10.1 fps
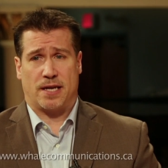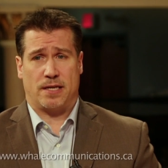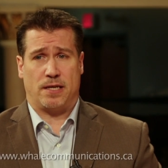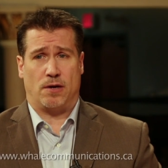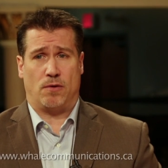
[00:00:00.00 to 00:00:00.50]
that,
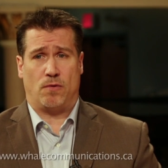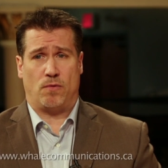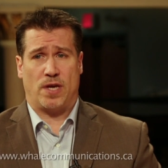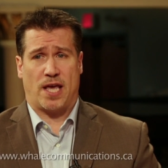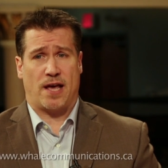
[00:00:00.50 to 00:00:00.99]
you know,
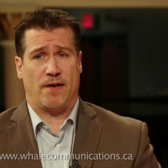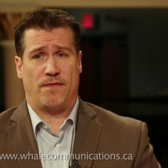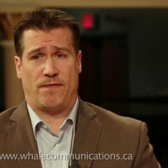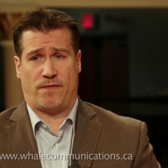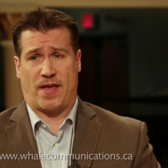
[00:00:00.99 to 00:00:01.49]
we
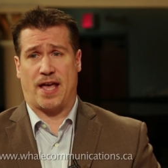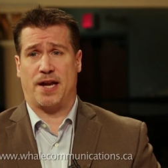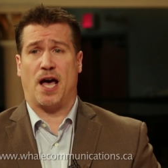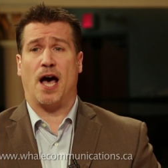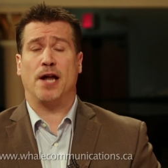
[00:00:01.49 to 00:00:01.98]
have
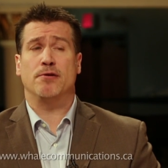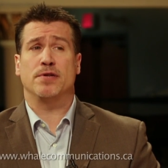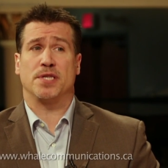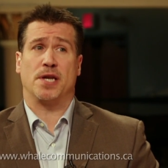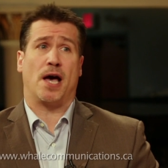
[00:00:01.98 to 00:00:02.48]
had
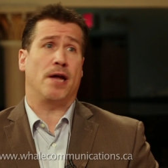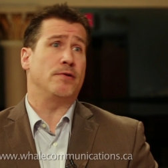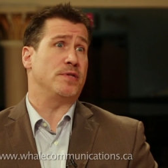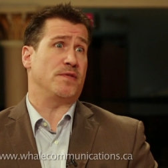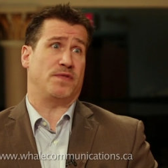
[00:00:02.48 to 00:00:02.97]
hundreds and
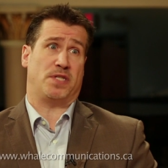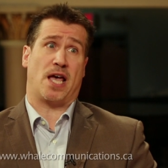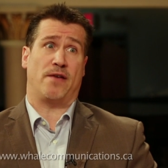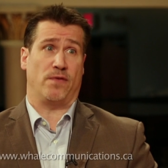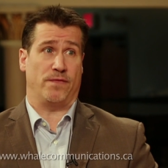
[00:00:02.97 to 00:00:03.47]
hundreds of
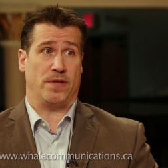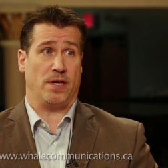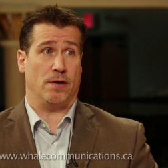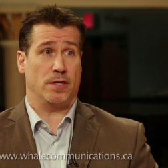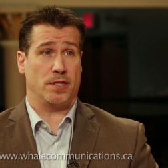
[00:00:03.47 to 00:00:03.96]
staff over the
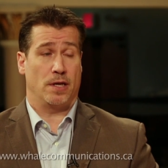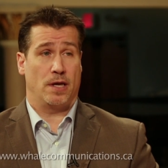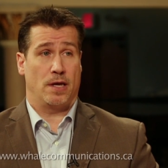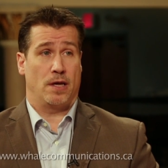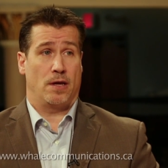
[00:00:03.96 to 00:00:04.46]
years,
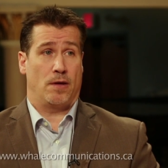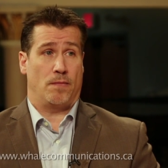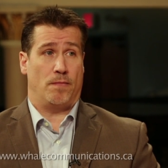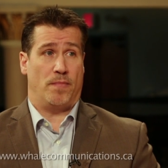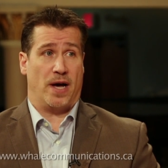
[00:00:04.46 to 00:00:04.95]

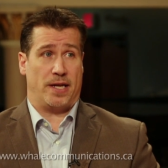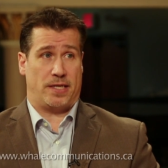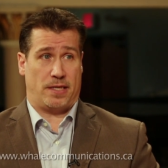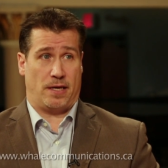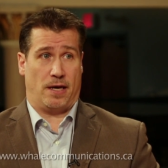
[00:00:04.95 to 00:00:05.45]

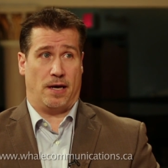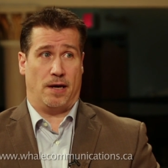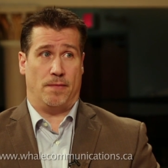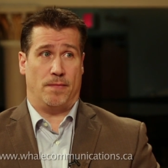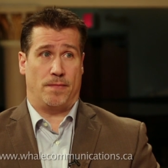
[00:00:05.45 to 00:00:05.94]
but
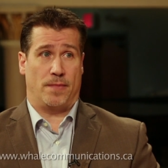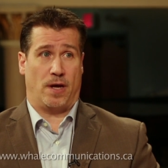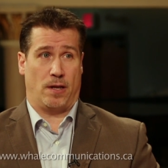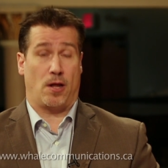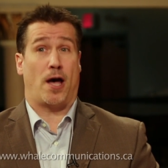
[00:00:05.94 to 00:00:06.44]
um,
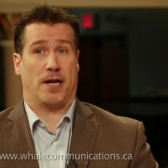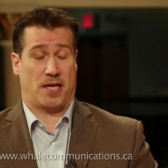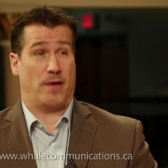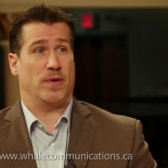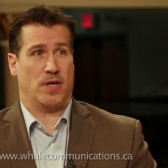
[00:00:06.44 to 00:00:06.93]
a
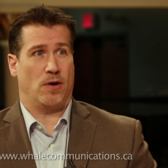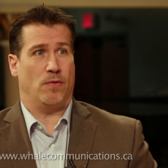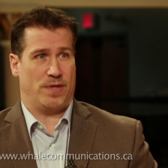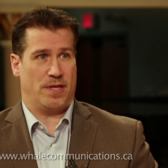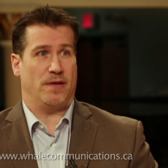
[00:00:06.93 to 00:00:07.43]
lot come and go
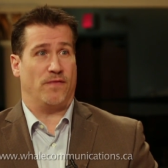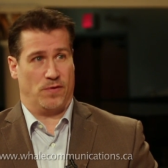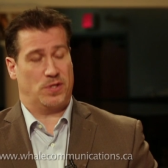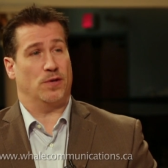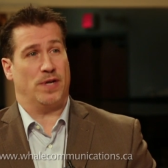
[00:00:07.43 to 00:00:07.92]
within the
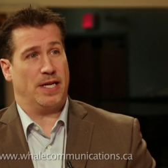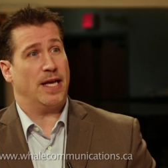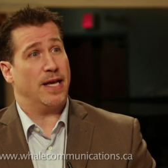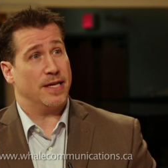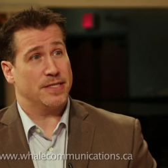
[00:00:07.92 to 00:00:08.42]
first 30
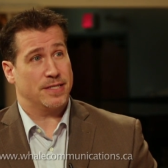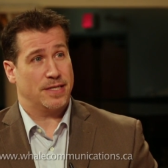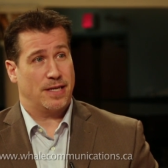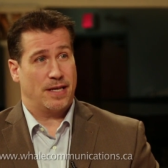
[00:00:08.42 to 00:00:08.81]
days